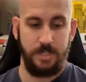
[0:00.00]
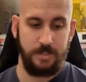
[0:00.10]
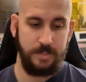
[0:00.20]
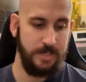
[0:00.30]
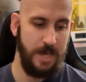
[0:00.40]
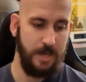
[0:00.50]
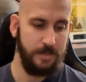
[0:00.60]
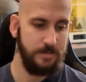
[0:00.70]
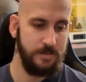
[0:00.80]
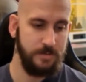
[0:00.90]
yeah,
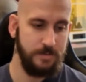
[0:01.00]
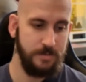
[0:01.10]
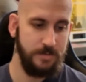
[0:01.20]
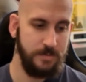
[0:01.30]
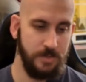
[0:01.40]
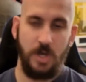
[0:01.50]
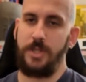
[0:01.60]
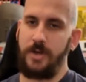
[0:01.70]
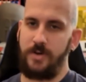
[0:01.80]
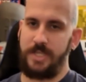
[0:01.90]
got
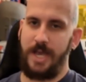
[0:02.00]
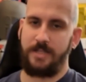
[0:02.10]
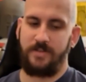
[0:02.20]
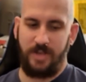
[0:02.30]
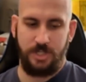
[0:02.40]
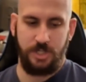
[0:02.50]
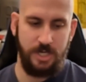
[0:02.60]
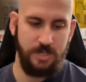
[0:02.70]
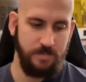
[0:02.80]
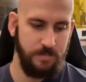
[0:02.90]
there in the end eventually.
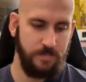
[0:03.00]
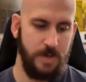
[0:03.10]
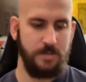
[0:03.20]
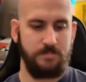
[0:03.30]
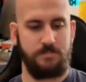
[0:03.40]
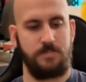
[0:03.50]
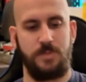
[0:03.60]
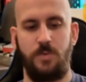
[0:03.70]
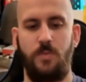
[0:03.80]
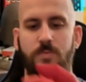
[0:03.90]
But
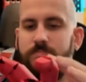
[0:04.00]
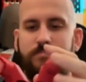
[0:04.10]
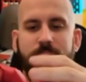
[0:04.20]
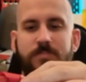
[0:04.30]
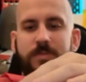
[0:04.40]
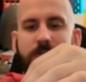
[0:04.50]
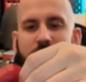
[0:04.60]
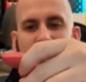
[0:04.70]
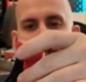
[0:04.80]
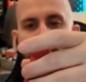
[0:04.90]
all
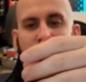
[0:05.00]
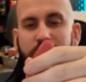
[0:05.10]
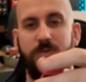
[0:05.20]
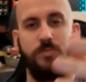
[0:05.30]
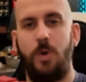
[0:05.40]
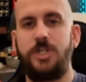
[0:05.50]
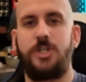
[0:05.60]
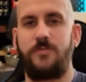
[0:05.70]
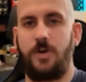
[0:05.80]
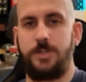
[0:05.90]
you've got to do, once you've got the